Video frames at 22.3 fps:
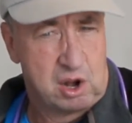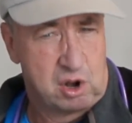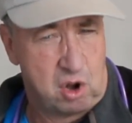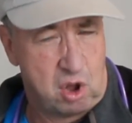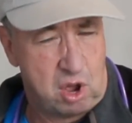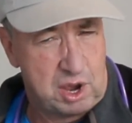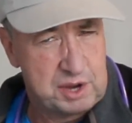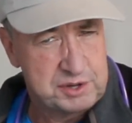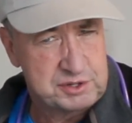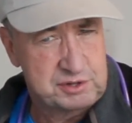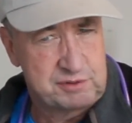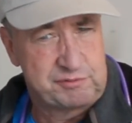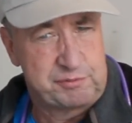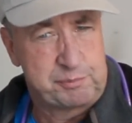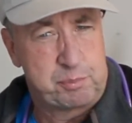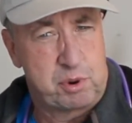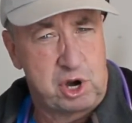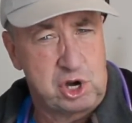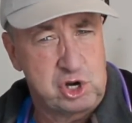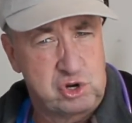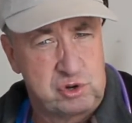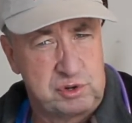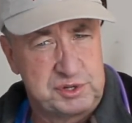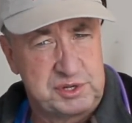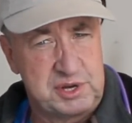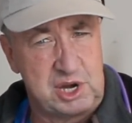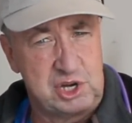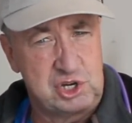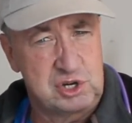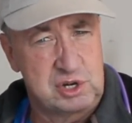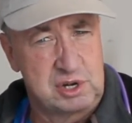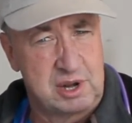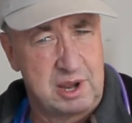Loss of
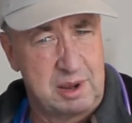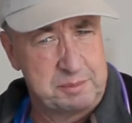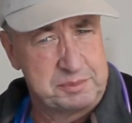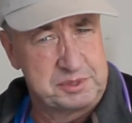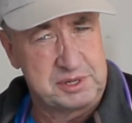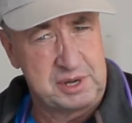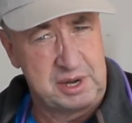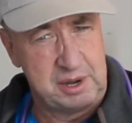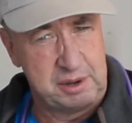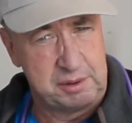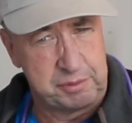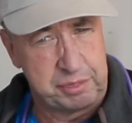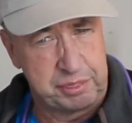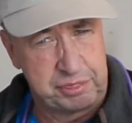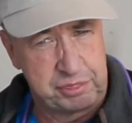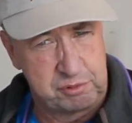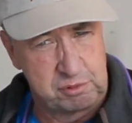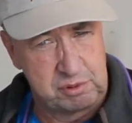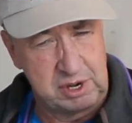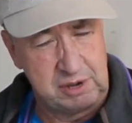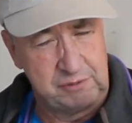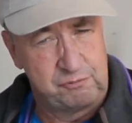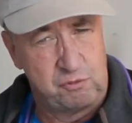pressurization comes in 3